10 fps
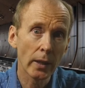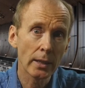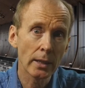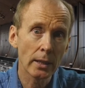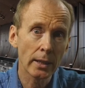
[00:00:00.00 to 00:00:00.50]

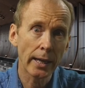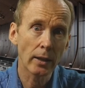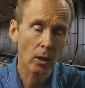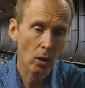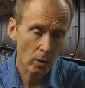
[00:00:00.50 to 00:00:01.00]
this is to take
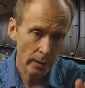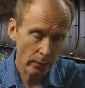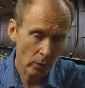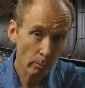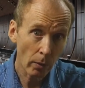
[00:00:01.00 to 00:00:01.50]
the
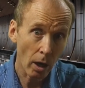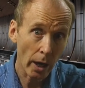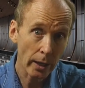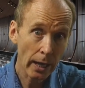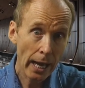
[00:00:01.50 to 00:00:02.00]
concept in
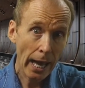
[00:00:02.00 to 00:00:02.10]
mind